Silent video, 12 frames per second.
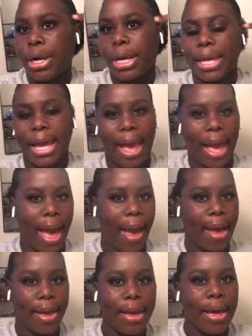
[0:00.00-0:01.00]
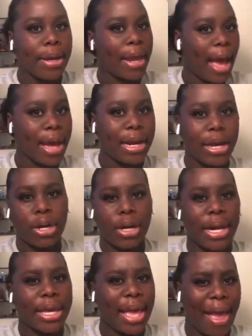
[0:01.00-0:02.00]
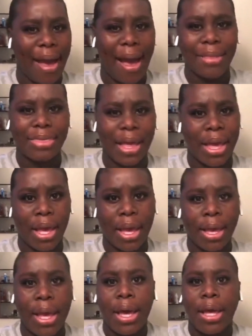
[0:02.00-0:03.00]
and the eyeliner and the cat eye thing,